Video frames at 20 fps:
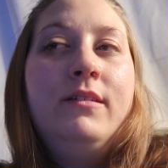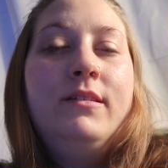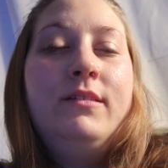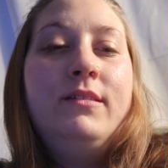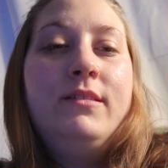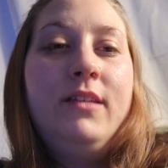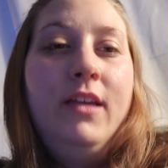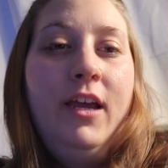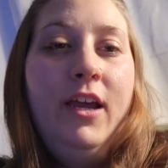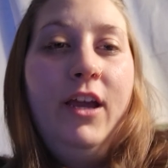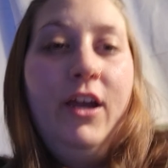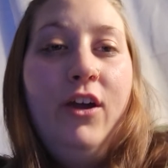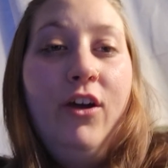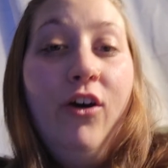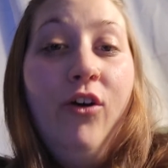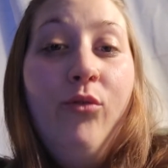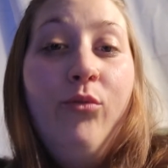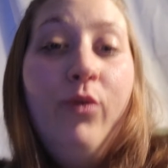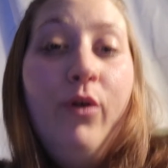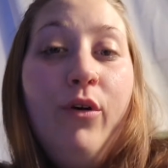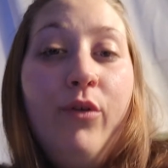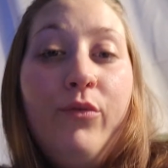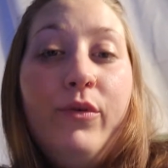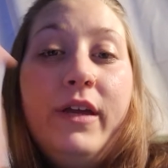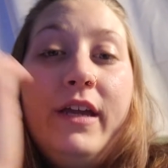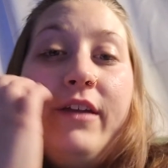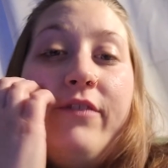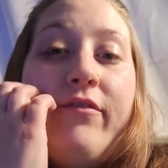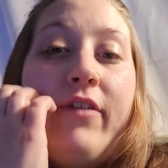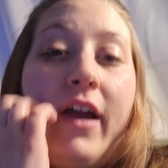say, oh, well,
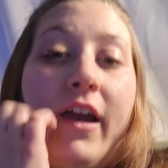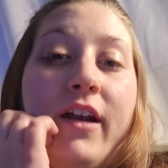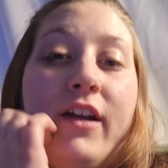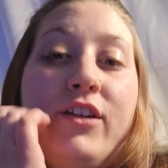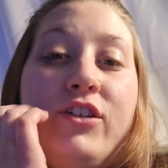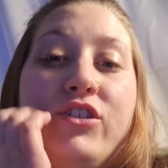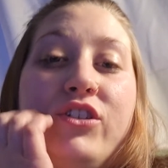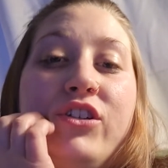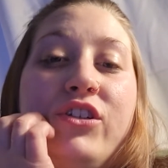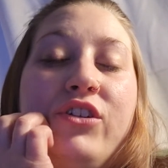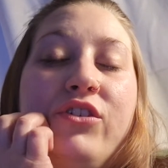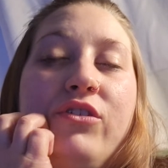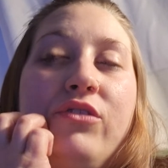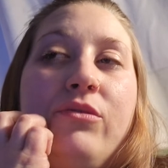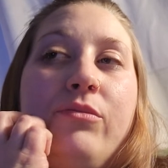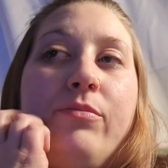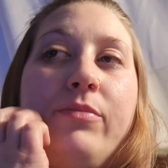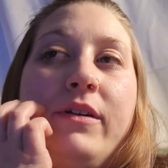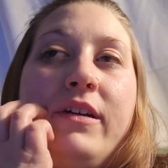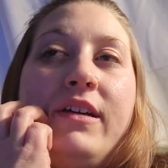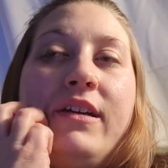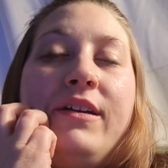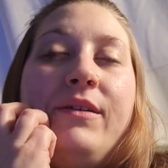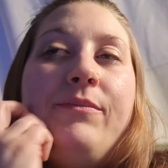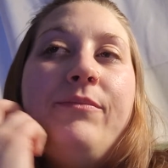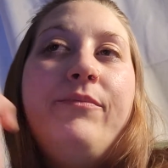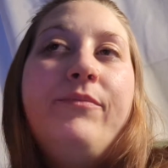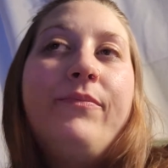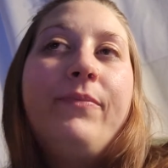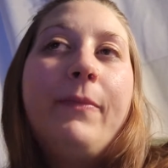we invited you, but
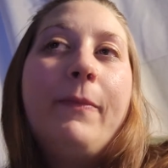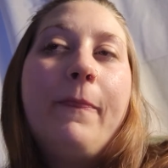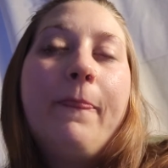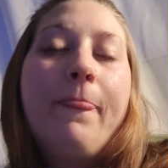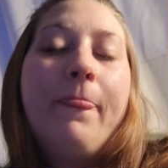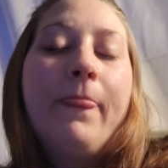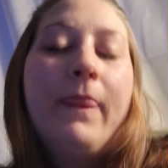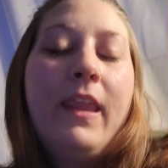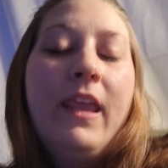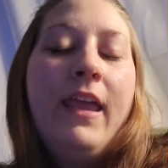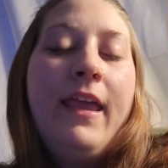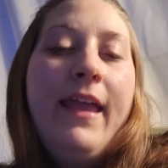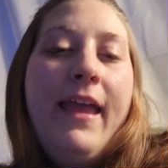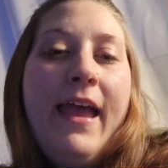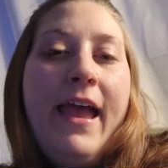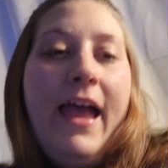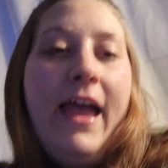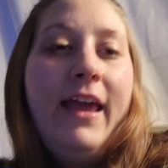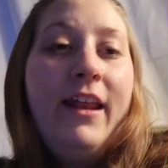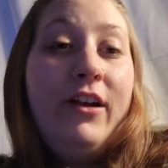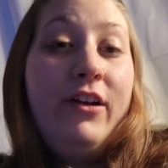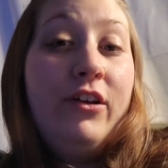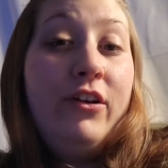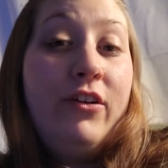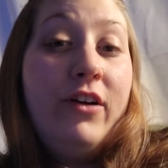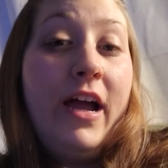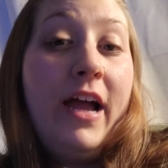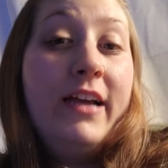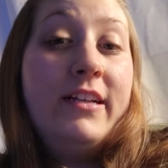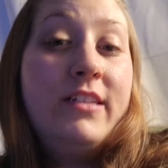I don't
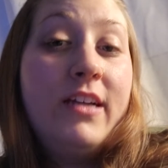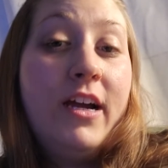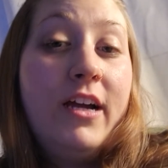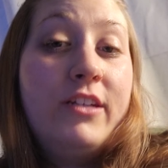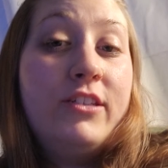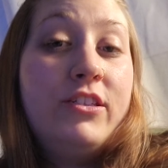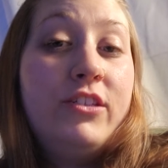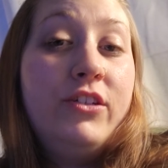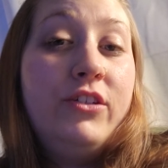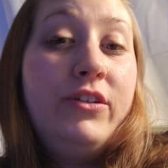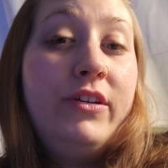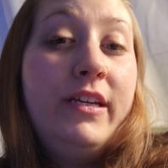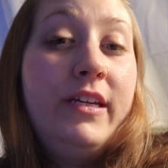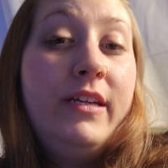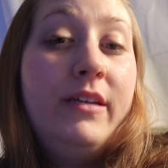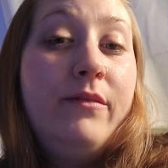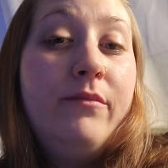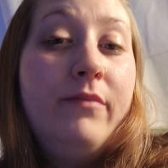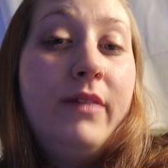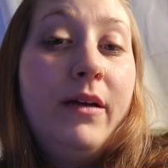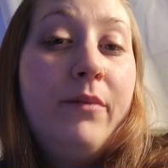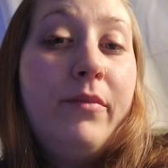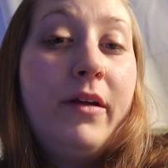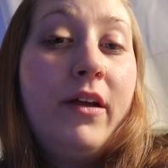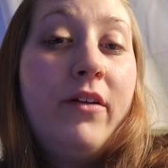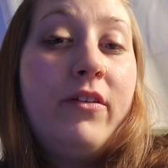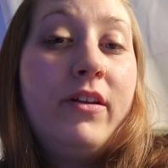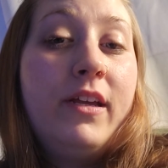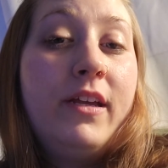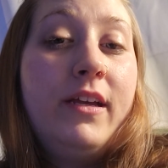know. I talked to him
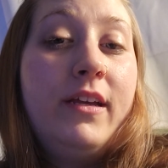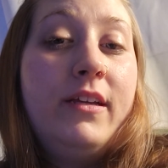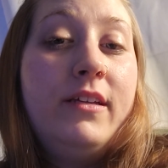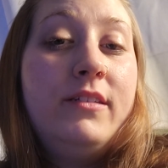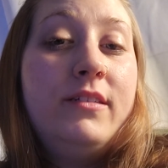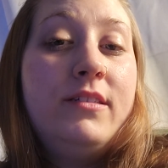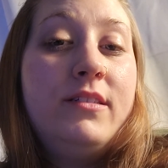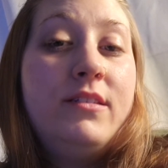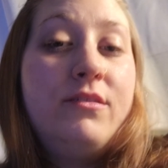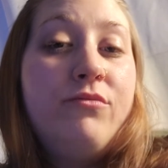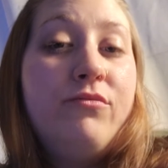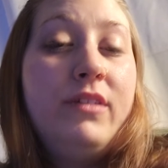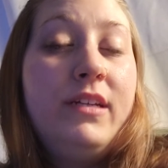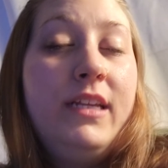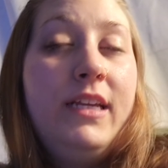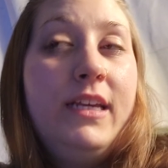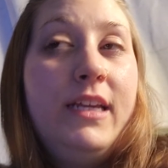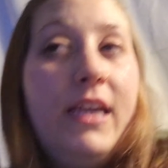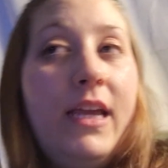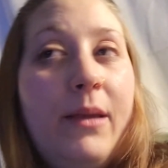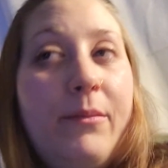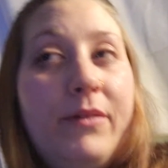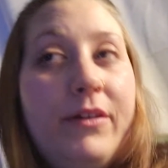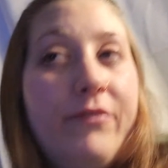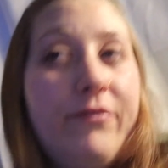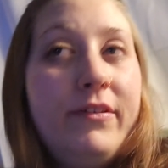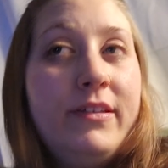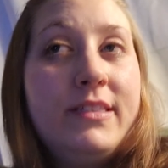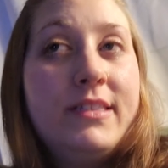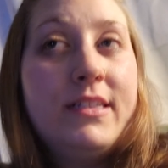about it when he came to
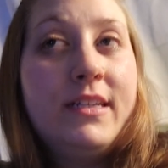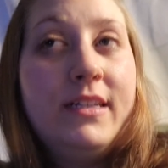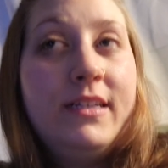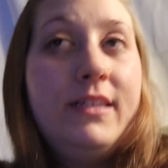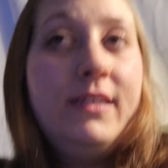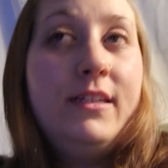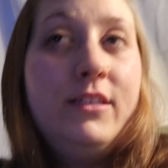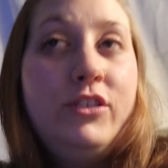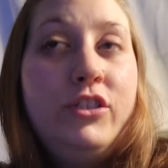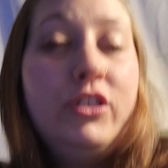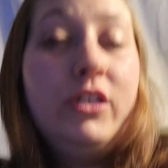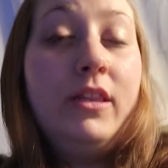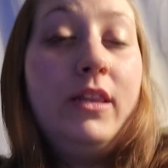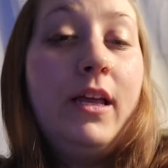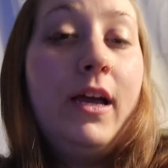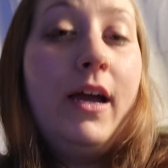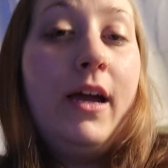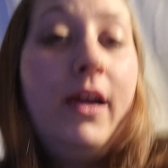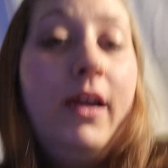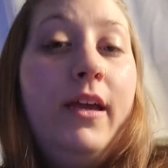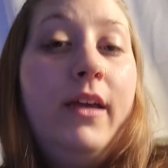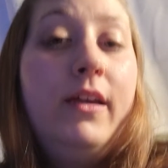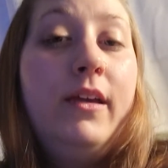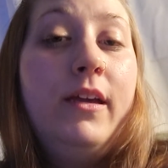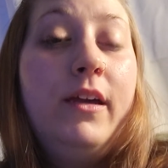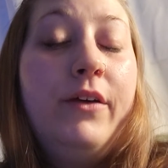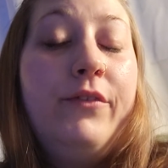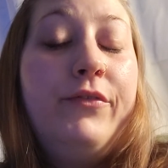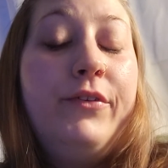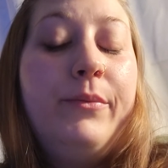visit in July
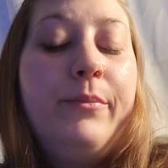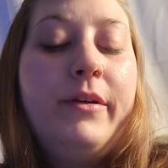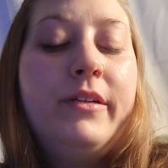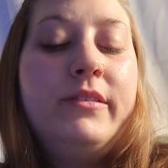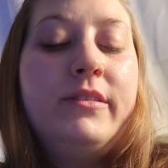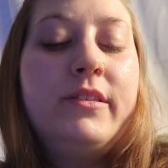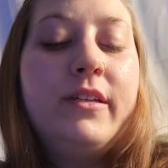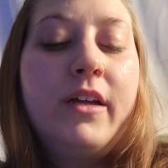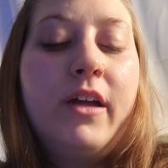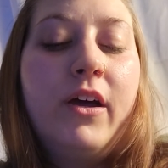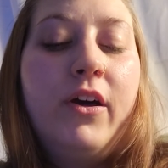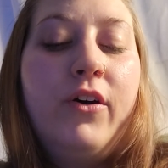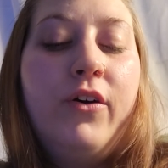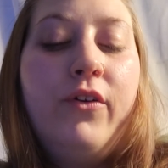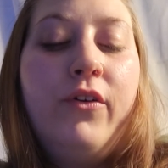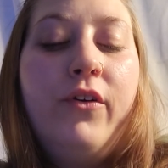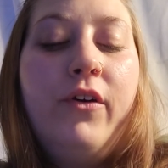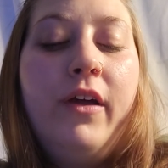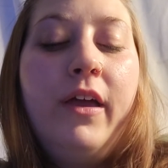a few months ago,